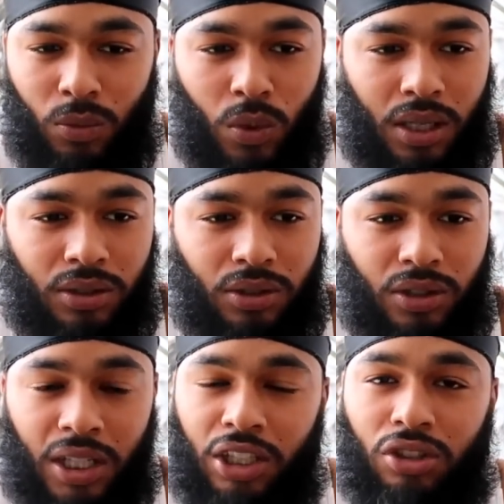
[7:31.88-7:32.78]
one,
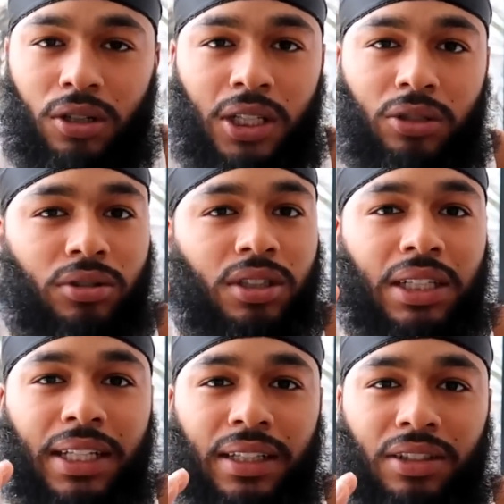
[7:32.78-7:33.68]
it turned out to
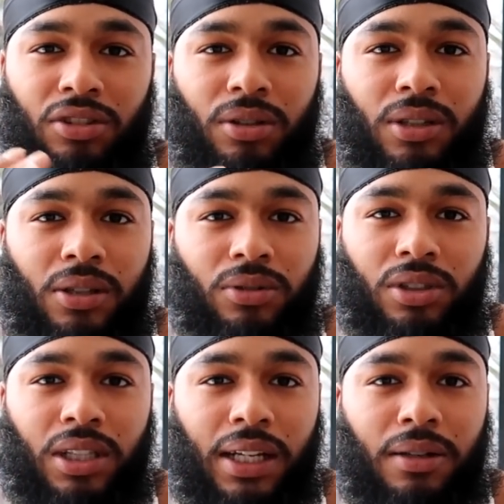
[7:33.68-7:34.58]
like, it turned out
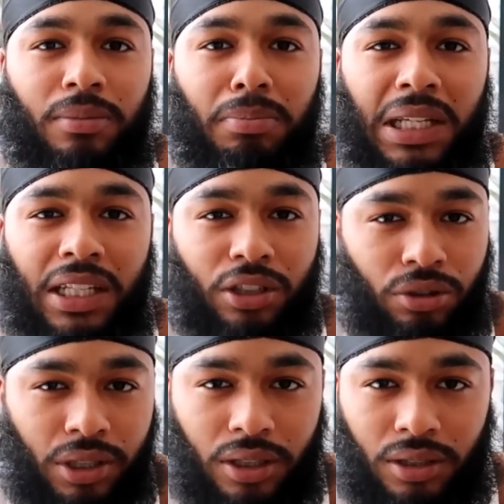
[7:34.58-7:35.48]
into like a meet and
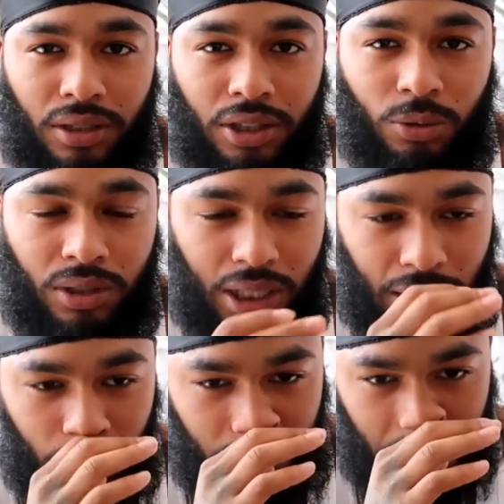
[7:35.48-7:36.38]
greet. It was
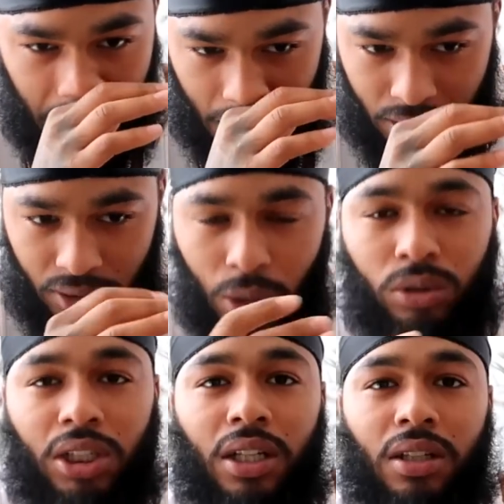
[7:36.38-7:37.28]
like, it was bananas. I
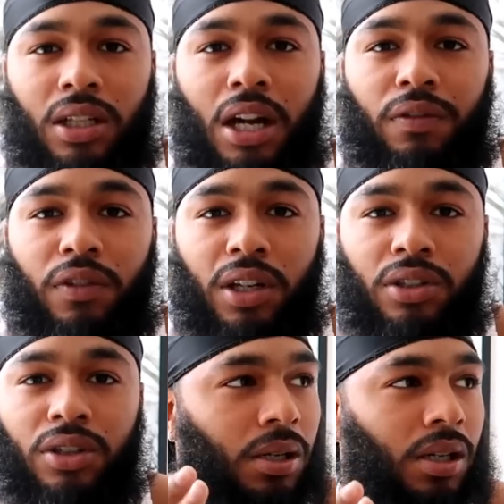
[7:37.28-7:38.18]
wish I could have got
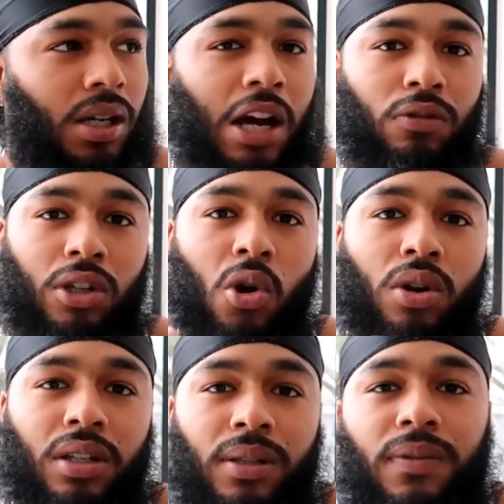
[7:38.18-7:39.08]
footage, but I
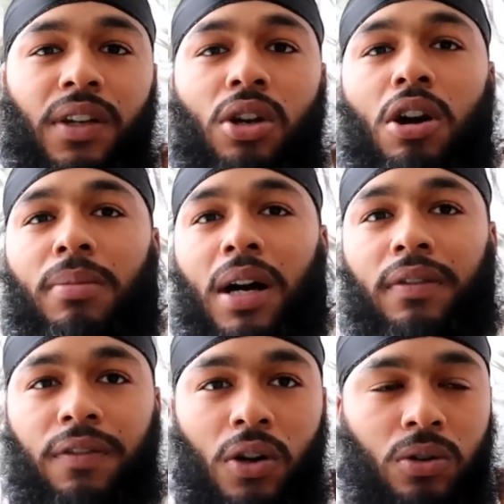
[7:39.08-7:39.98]
recorded this video on
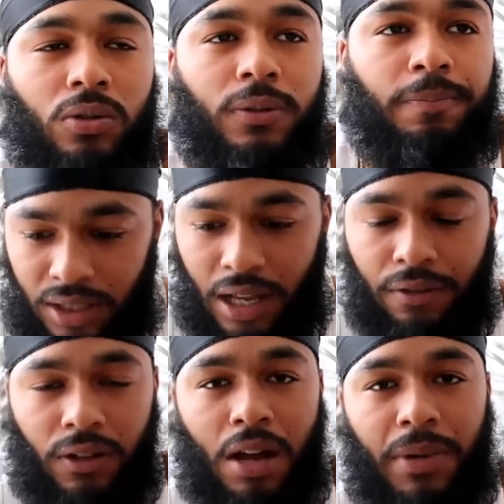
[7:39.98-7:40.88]
my phone because I
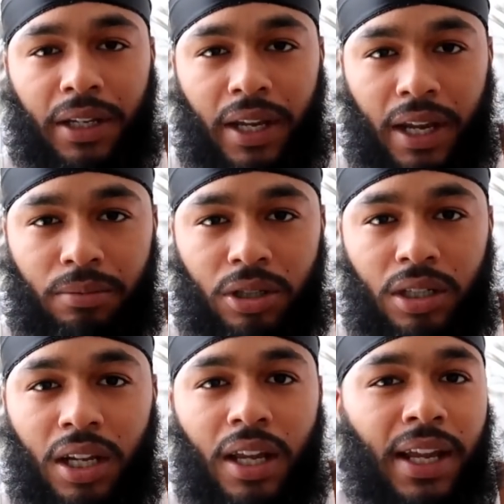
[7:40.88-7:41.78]
forgot my
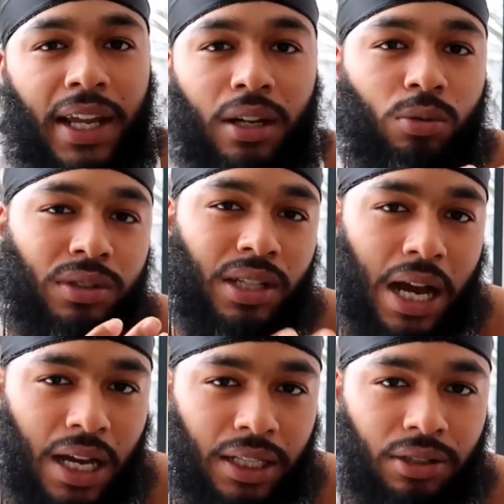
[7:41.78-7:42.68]
camera and it was
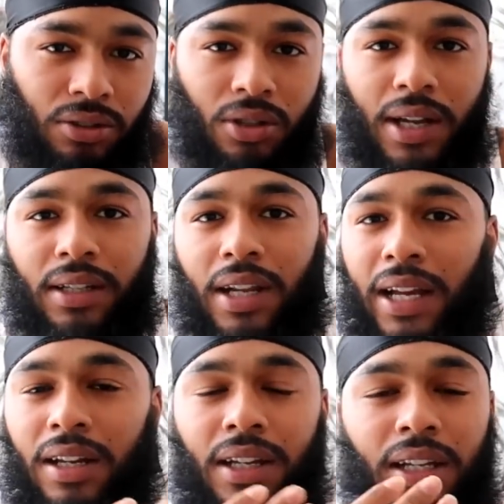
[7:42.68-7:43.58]
dying, so I,
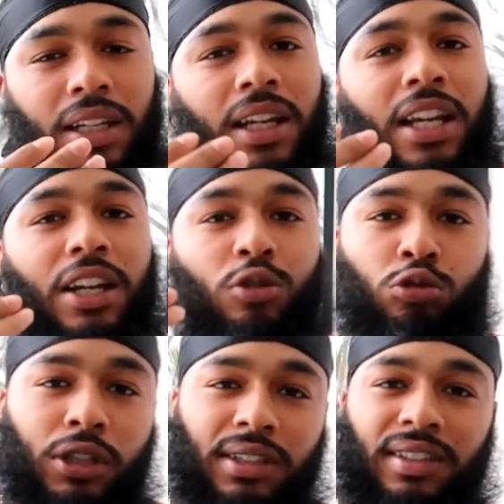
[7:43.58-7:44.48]
I couldn't
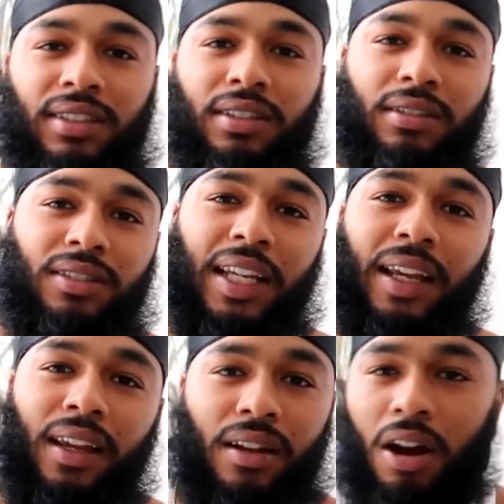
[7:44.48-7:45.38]
risk
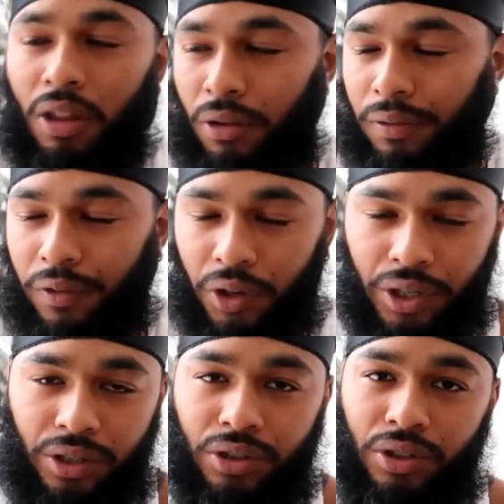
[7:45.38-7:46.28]
taking other
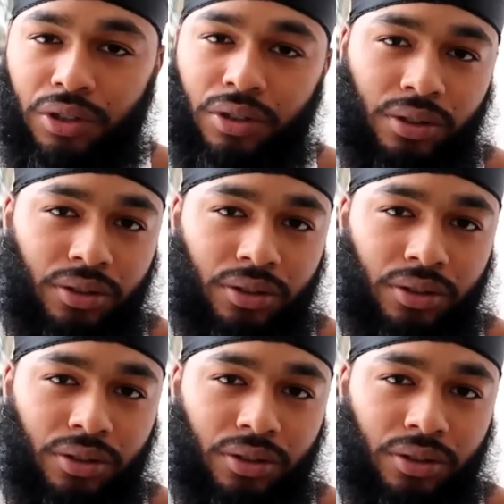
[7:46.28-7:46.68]
footage,